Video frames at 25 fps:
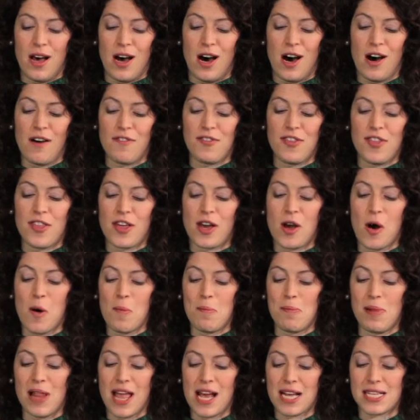After the
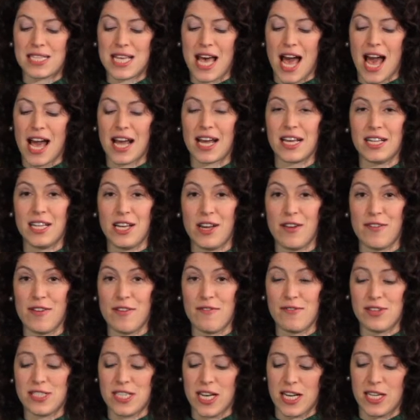complex agony of
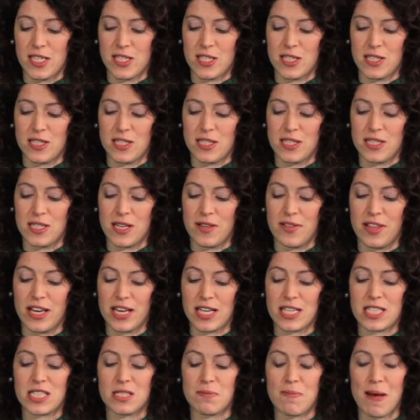invitations, the
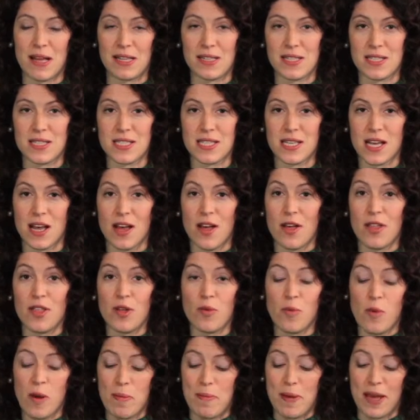expense,
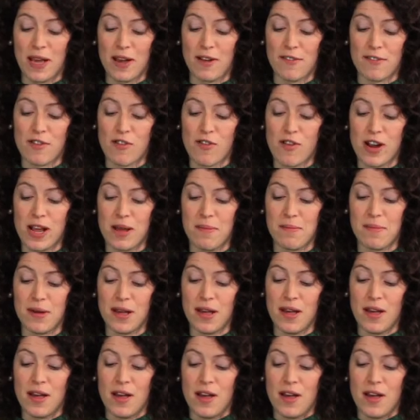the whipping of cream,